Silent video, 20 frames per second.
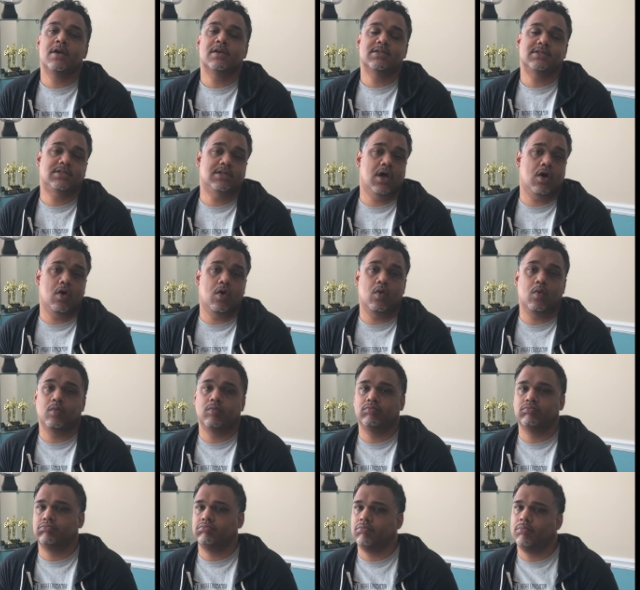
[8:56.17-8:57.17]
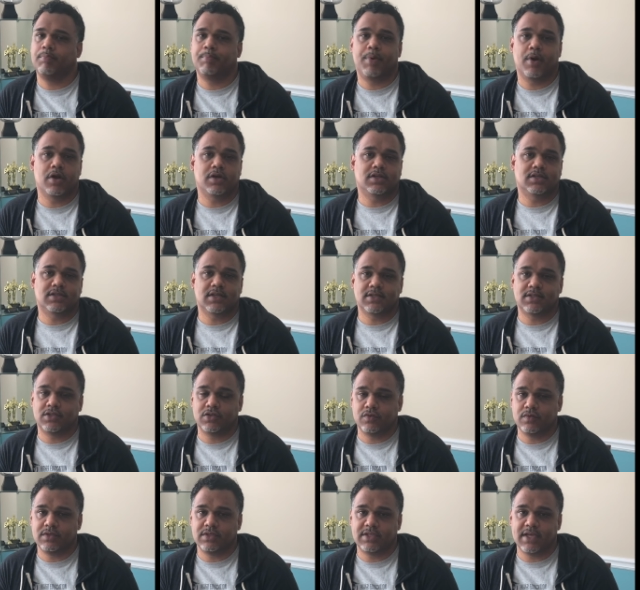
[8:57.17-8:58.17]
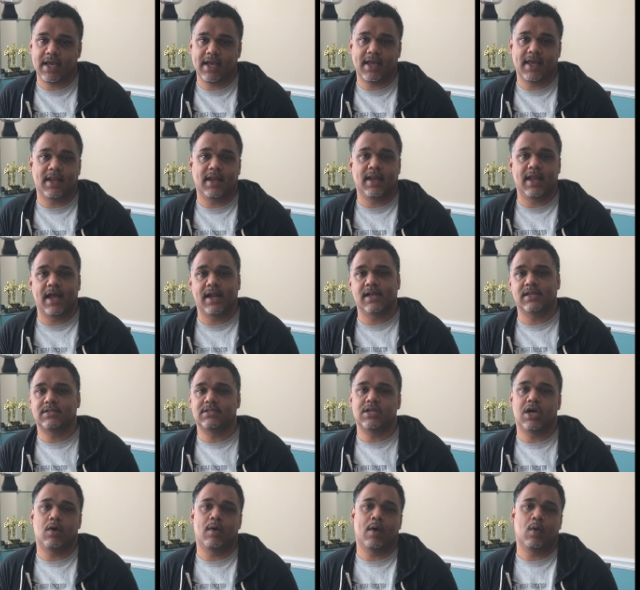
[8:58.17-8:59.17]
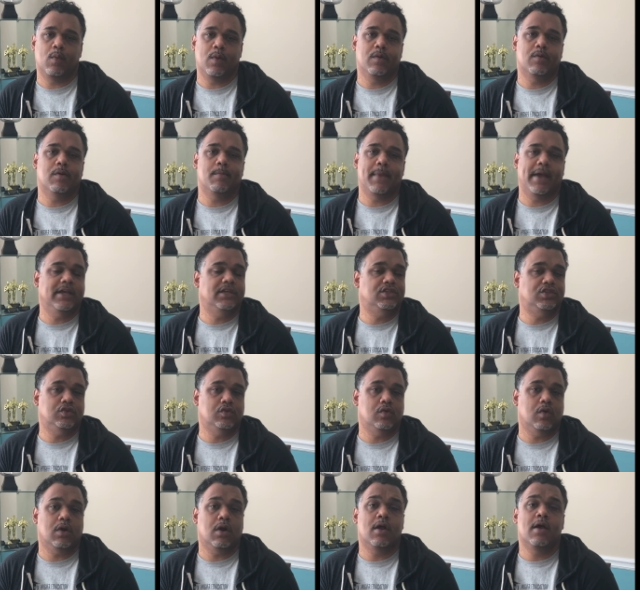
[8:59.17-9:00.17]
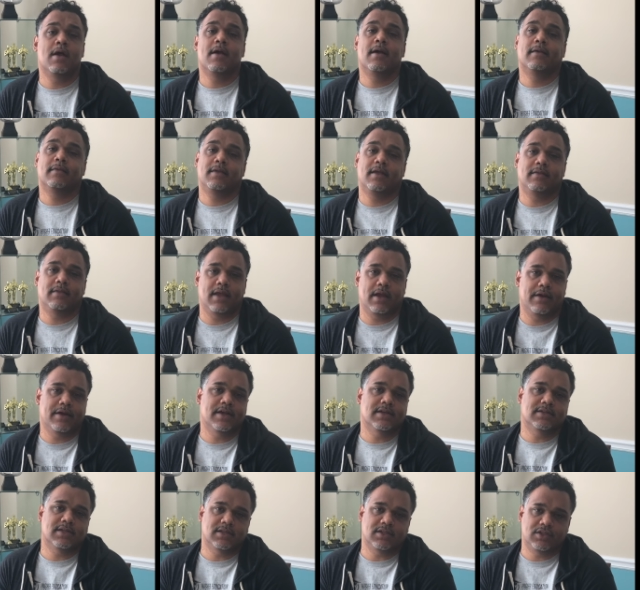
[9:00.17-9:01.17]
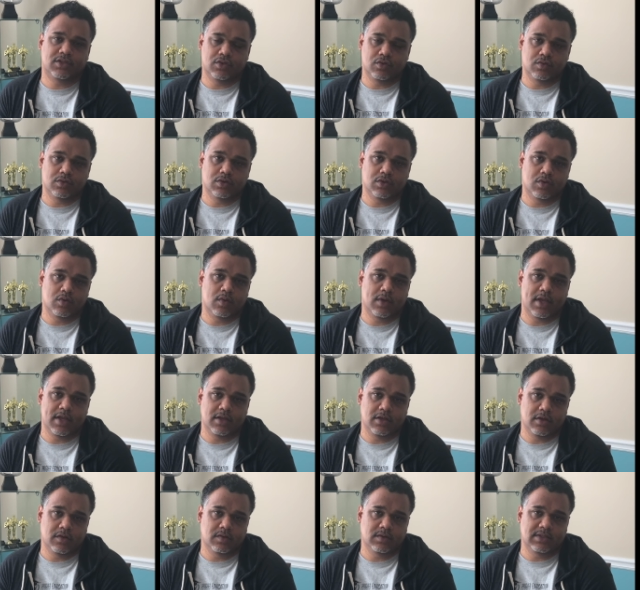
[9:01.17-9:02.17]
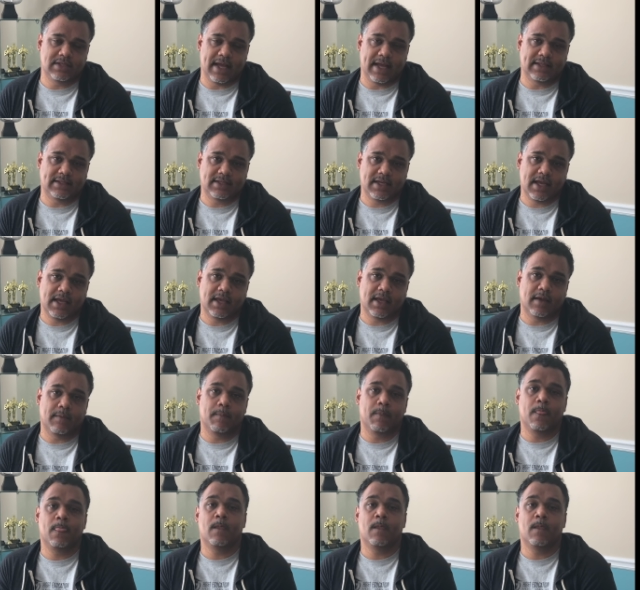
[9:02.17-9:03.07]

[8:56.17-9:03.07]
So purchase a student ticket, let us know, and we will make sure that there is a student who can use that ticket.